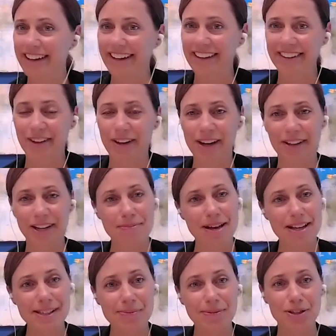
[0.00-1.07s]
I
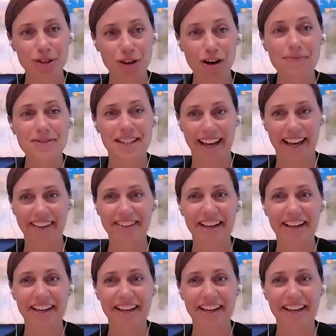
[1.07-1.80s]
mess up my job today?